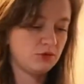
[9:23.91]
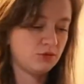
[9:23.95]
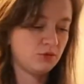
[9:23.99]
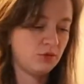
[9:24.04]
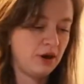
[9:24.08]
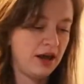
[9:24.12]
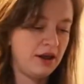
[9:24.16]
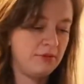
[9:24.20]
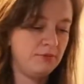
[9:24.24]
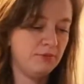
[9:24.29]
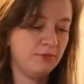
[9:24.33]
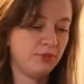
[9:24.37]

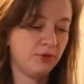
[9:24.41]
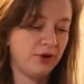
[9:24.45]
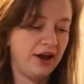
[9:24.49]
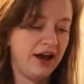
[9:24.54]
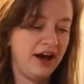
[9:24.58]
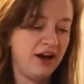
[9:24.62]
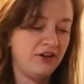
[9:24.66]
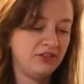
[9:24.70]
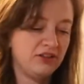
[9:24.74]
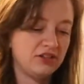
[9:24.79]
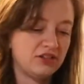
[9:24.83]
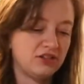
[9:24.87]

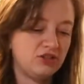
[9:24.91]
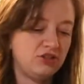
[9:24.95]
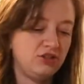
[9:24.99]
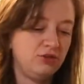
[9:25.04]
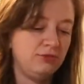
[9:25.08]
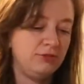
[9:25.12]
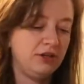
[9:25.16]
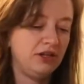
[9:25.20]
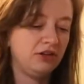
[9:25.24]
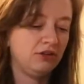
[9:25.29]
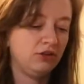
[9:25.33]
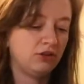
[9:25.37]
Red-brown. The
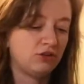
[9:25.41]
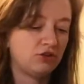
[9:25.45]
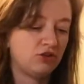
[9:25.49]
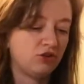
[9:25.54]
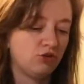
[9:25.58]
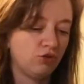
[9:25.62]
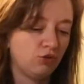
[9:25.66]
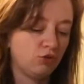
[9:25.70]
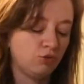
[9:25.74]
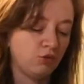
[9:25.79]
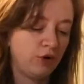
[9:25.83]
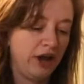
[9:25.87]
stew meat looks
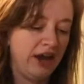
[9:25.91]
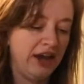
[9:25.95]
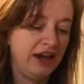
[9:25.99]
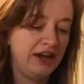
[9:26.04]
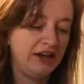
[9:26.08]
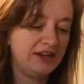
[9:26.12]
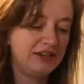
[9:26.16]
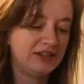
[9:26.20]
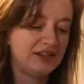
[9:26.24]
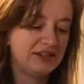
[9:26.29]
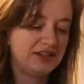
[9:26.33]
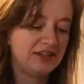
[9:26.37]

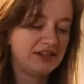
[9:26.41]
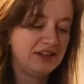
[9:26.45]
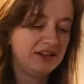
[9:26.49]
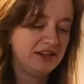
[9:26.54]
great.